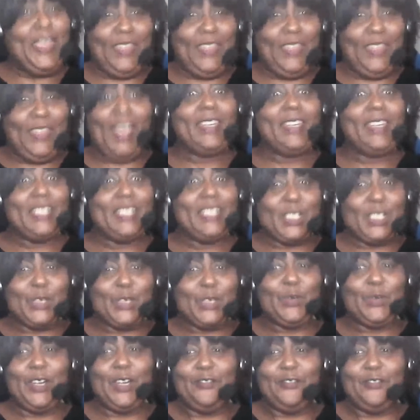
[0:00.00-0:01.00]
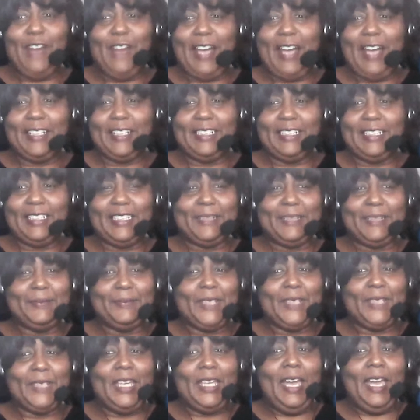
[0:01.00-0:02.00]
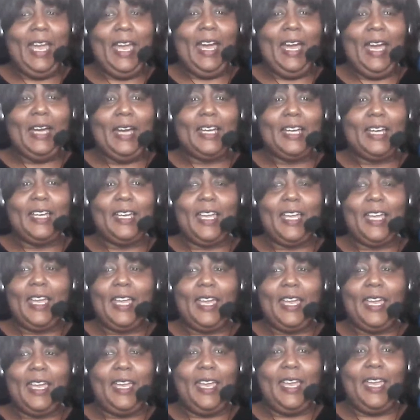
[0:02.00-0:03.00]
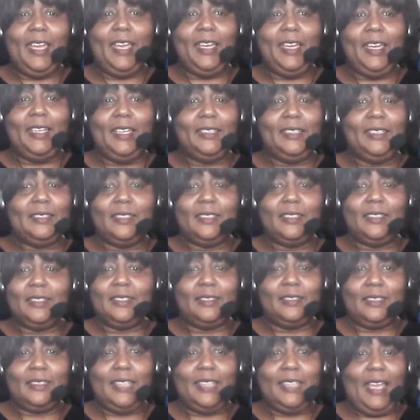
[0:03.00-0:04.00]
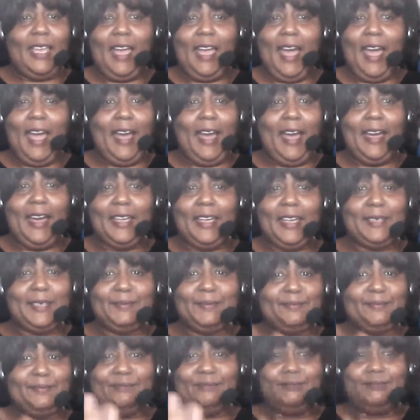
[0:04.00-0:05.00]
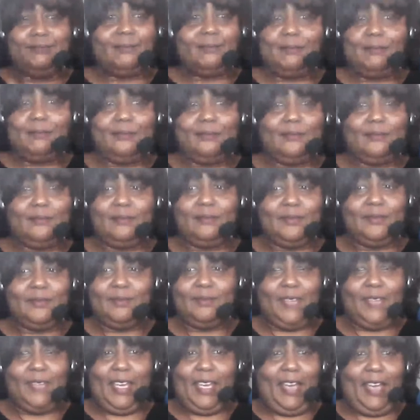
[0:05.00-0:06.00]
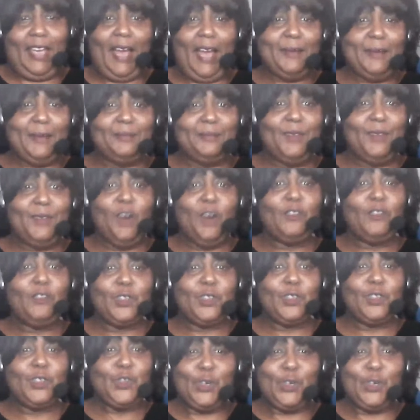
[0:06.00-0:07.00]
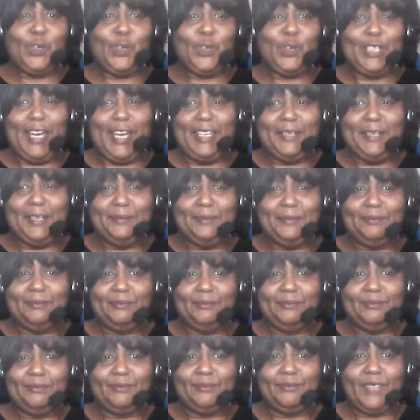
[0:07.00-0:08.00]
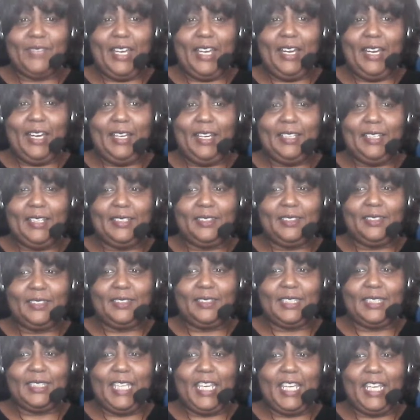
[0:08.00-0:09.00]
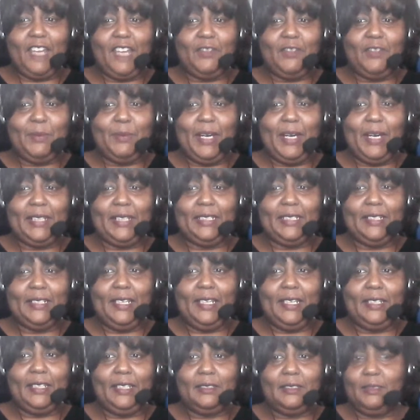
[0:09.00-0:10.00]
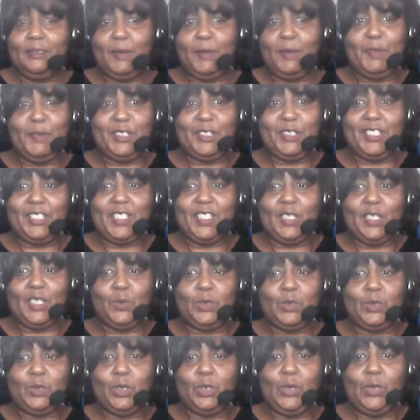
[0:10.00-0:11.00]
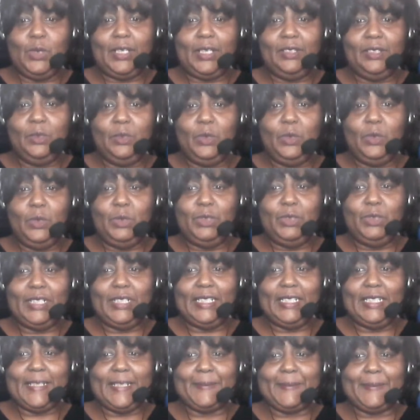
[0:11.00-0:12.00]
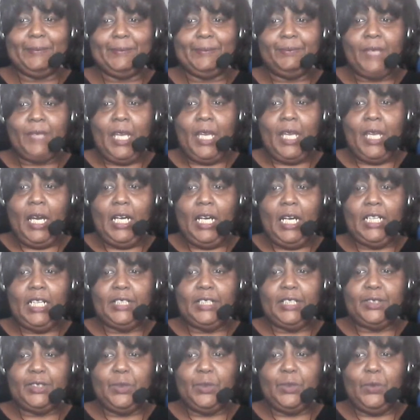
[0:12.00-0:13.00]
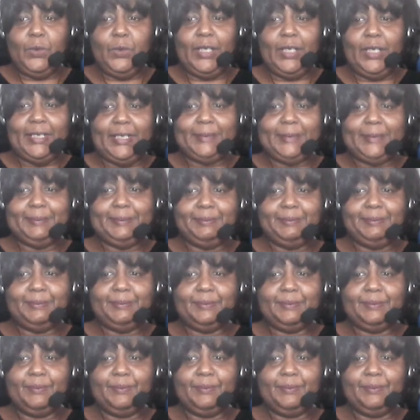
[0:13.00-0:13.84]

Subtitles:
that is correct, finally. And I I'm overjoyed. I am. I thank everybody. And let me put this in real quick and then we will get underway.